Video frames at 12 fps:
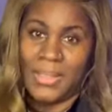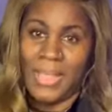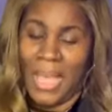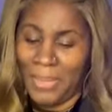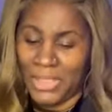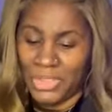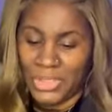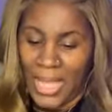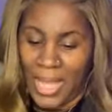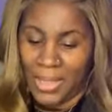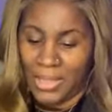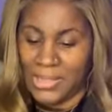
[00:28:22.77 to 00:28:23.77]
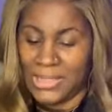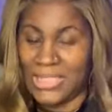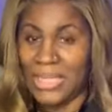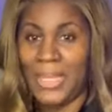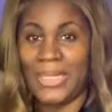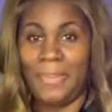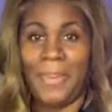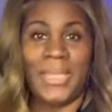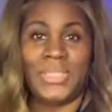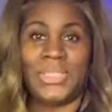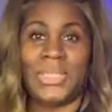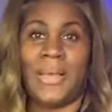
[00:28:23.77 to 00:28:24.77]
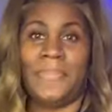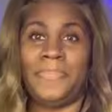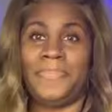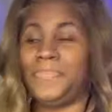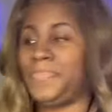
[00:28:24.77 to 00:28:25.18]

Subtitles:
Y'all make sure y'all come see me at the patch shop.